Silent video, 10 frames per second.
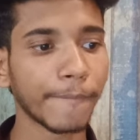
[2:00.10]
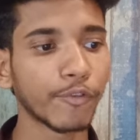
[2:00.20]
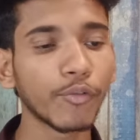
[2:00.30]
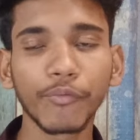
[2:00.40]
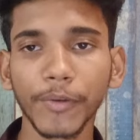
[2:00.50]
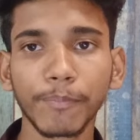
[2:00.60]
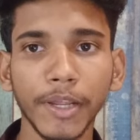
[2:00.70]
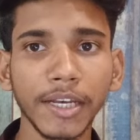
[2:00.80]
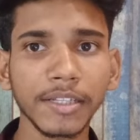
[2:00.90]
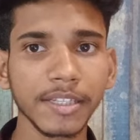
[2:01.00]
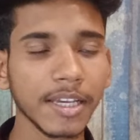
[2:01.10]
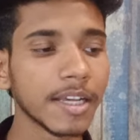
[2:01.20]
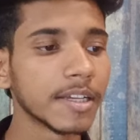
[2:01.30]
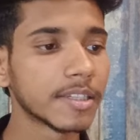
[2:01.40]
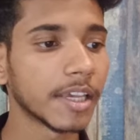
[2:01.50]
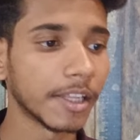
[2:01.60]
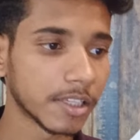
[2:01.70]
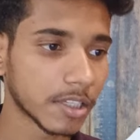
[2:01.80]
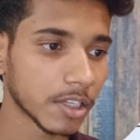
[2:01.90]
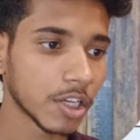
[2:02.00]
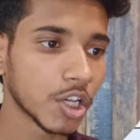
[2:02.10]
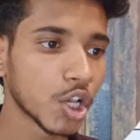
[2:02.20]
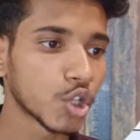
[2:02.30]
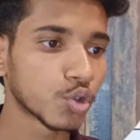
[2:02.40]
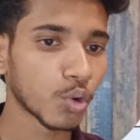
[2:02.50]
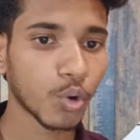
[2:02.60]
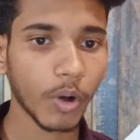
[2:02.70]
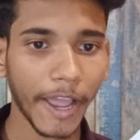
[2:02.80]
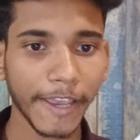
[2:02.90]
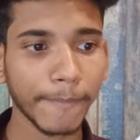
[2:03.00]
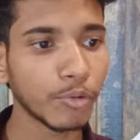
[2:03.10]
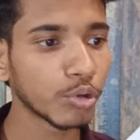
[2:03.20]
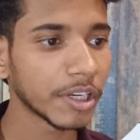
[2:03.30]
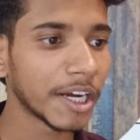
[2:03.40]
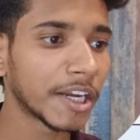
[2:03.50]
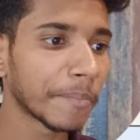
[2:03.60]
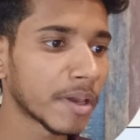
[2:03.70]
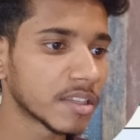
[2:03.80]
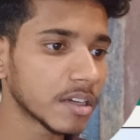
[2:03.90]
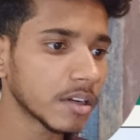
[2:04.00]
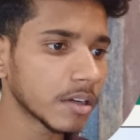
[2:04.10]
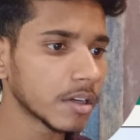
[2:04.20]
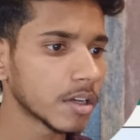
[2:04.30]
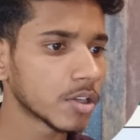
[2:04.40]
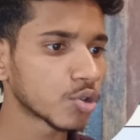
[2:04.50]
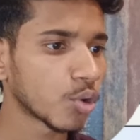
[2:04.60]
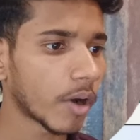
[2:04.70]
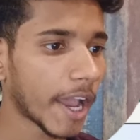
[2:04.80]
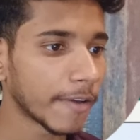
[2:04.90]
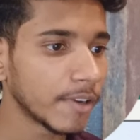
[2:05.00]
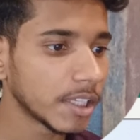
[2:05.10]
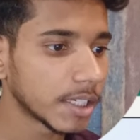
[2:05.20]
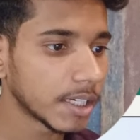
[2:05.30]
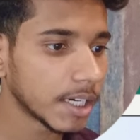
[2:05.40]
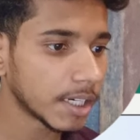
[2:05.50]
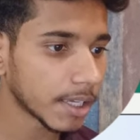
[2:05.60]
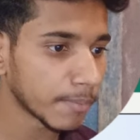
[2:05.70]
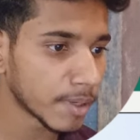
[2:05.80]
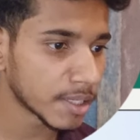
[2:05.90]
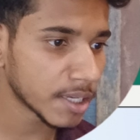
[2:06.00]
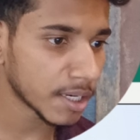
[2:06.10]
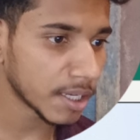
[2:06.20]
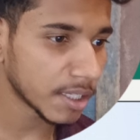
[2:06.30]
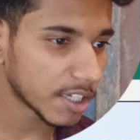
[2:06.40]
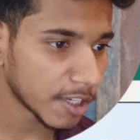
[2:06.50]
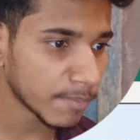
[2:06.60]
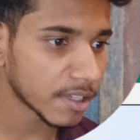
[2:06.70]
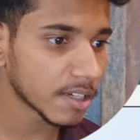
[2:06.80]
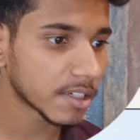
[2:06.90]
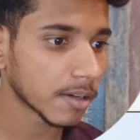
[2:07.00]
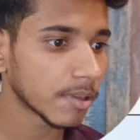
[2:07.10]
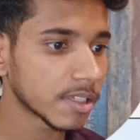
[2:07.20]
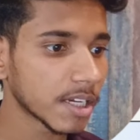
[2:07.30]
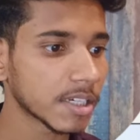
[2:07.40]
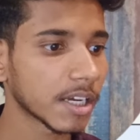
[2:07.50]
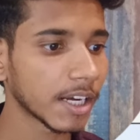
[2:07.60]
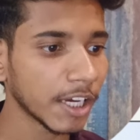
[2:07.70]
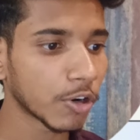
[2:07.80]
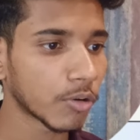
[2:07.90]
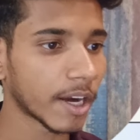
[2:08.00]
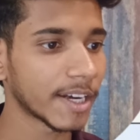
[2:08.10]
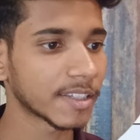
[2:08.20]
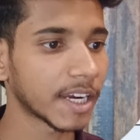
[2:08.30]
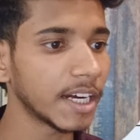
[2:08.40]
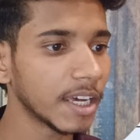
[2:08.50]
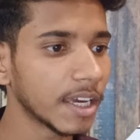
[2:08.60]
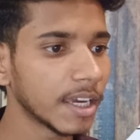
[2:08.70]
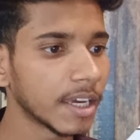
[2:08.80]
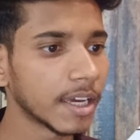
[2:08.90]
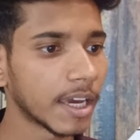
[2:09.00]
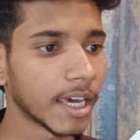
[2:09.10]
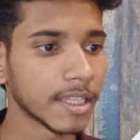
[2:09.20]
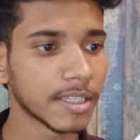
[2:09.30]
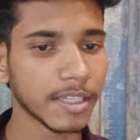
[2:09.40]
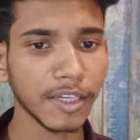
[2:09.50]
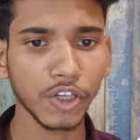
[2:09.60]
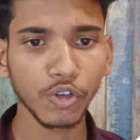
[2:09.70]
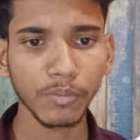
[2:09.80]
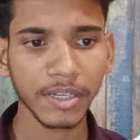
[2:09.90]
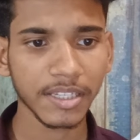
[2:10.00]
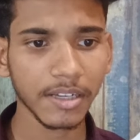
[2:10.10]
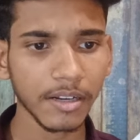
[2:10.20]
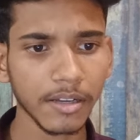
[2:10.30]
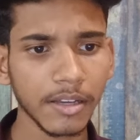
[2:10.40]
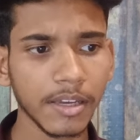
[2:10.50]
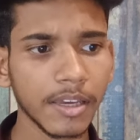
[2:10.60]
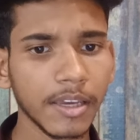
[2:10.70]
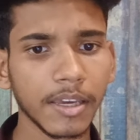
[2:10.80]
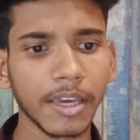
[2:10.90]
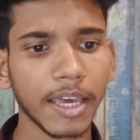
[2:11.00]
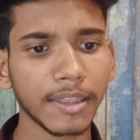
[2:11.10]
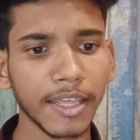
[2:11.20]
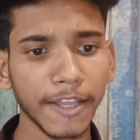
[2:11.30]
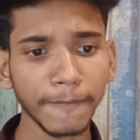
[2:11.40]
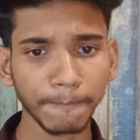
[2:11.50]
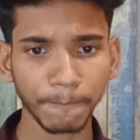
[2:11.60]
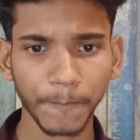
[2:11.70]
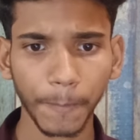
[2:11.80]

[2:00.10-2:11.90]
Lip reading: iPhone 15 sales. So I have to create a measure. So I will create a measure in key measures table. Just click on right side and say new measure, and then